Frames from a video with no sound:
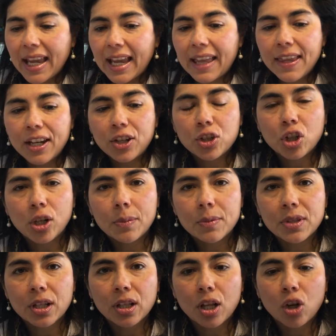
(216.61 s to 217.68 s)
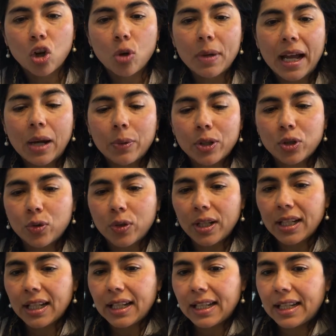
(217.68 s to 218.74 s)
And then in terms of glaucoma, how we treat
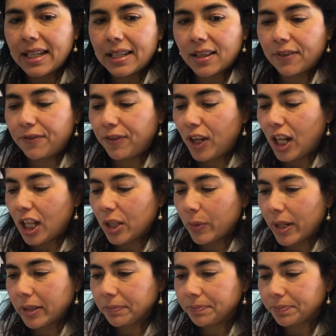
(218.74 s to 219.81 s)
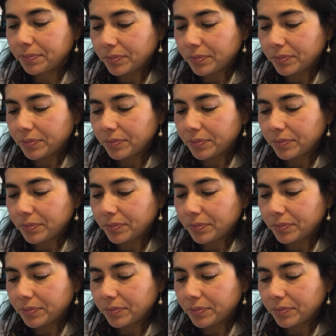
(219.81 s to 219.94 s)
it is the following.